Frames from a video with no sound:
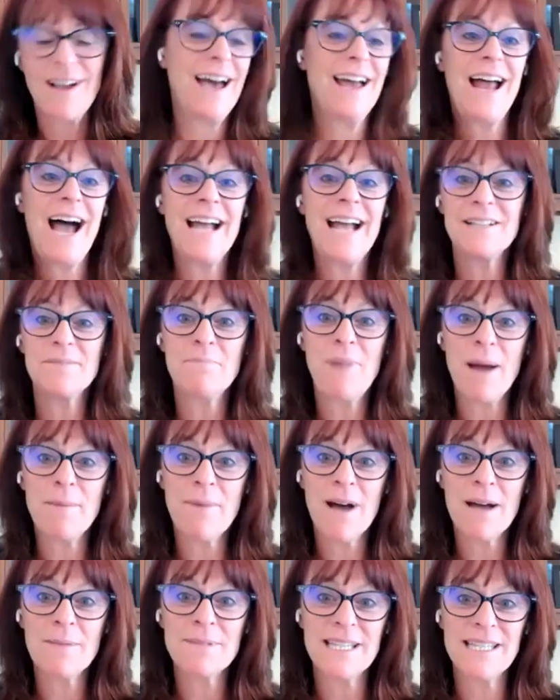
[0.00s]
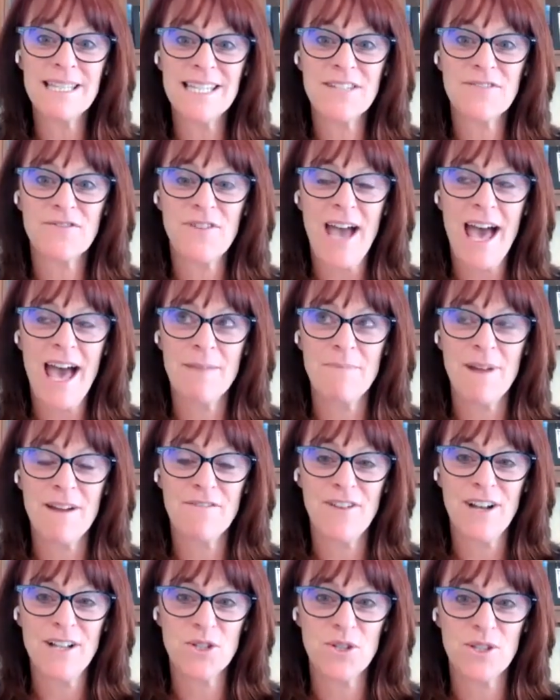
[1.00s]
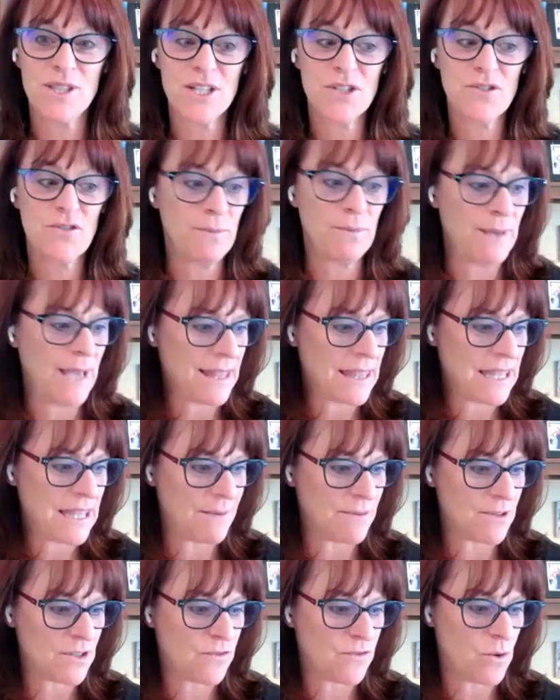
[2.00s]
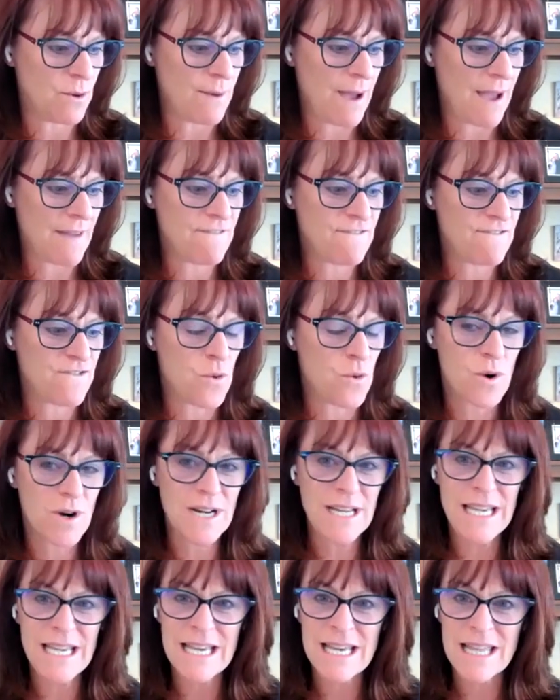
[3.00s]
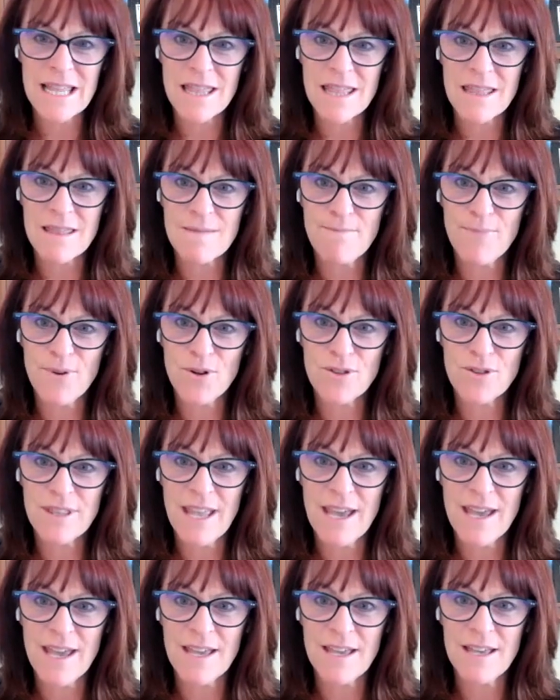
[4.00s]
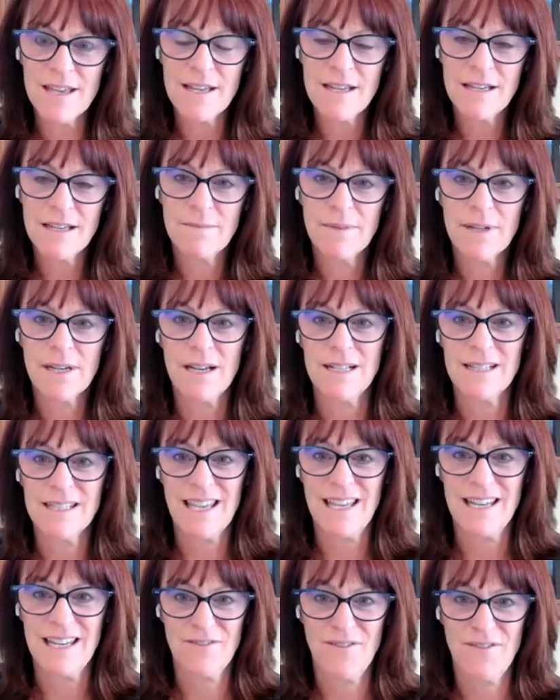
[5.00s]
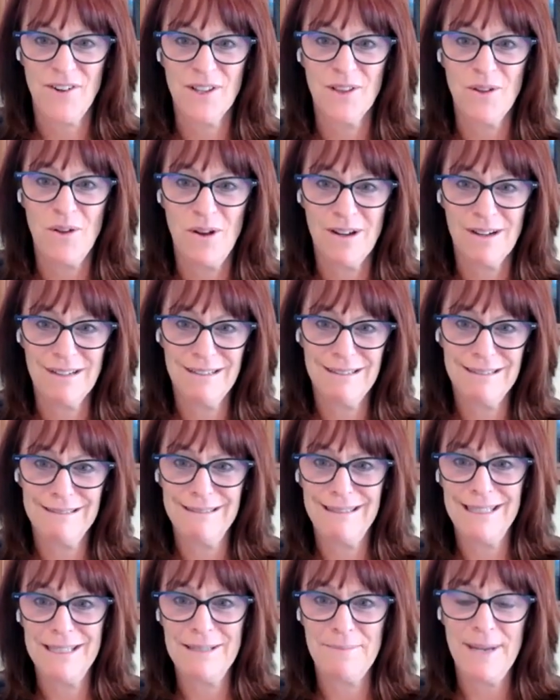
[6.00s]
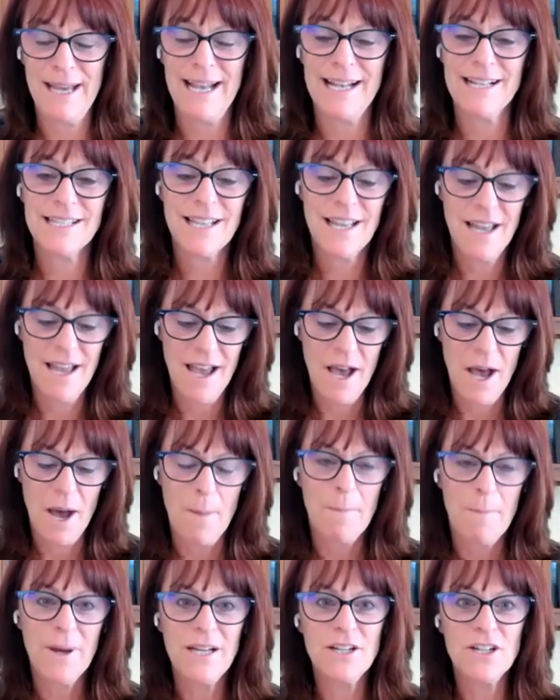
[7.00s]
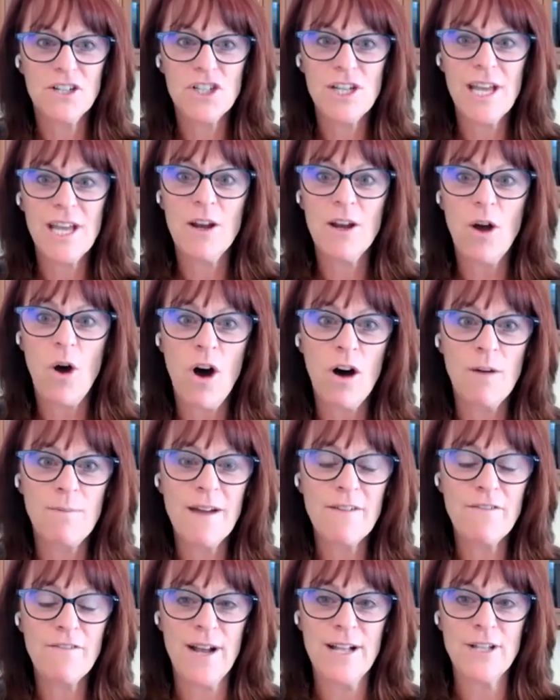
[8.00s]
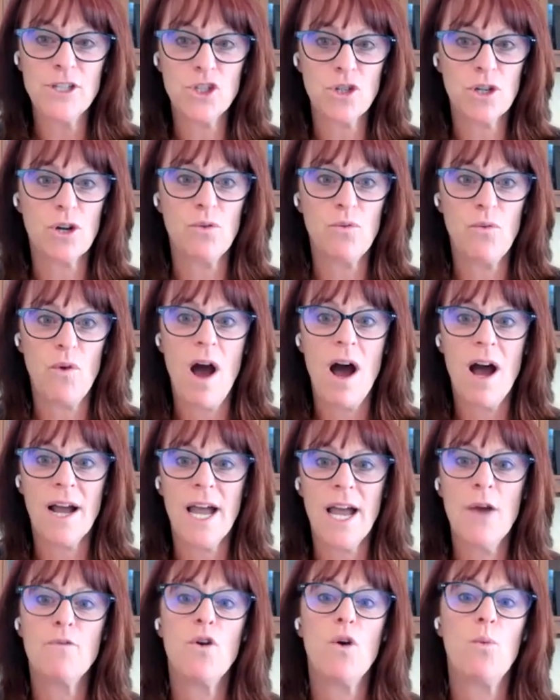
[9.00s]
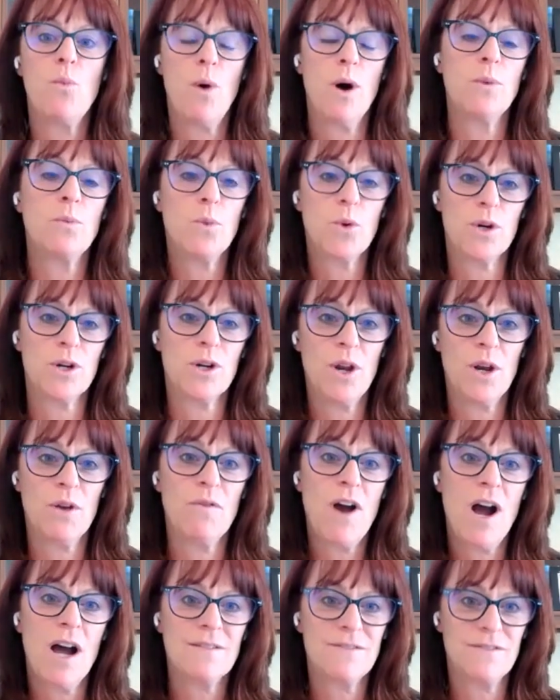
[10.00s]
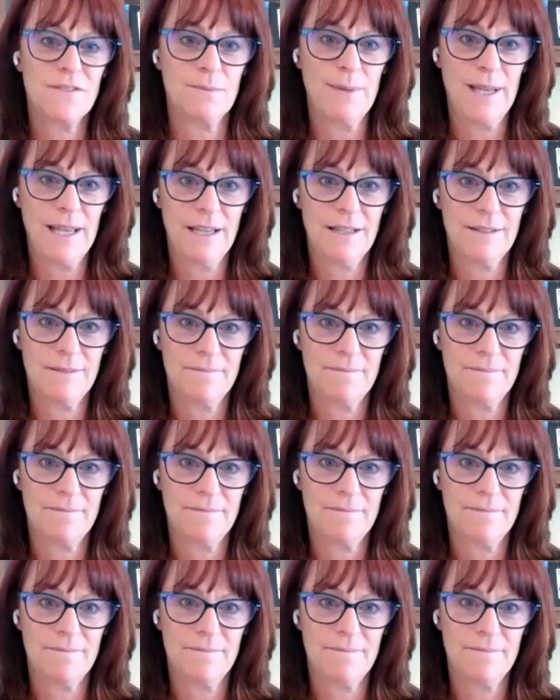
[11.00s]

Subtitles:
And my mom did this, had my friends do this for me. I think it was for my 40th birthday. God, it's getting very long, the past. But all my friends took a rock and wrote 1 word on the rock for me.